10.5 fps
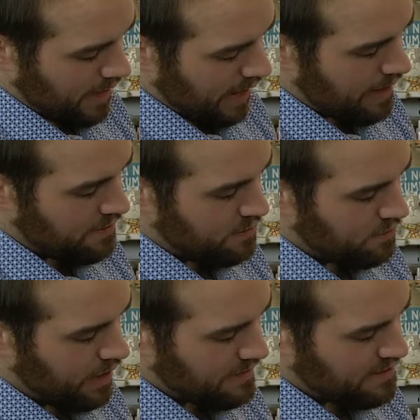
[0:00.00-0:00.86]
And I do
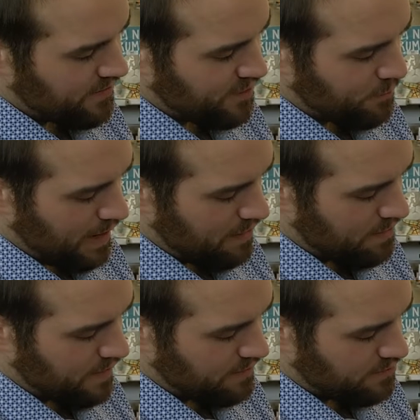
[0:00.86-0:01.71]
lots of other
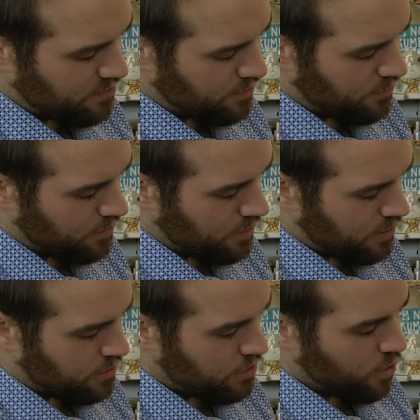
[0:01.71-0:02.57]
bad things too.
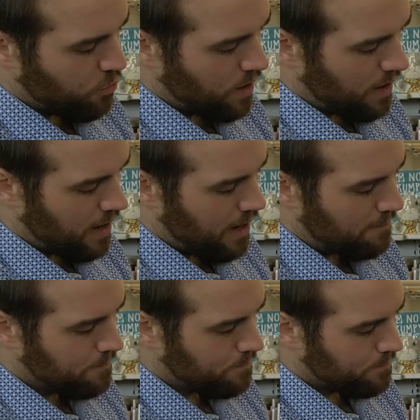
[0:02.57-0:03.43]
Know
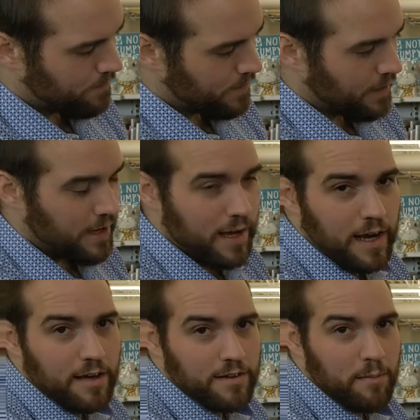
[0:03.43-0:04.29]
why?
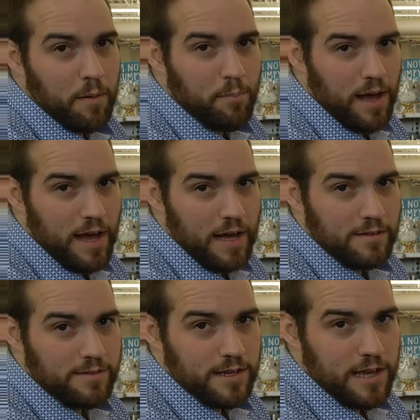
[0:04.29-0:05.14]
Because I'm a
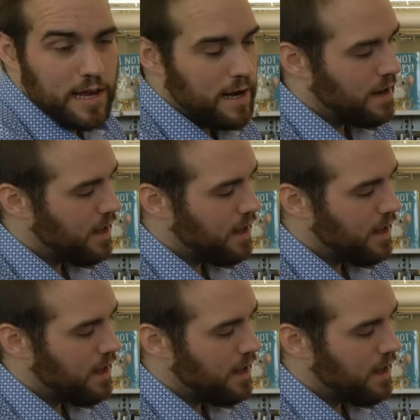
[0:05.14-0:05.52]
bad seed.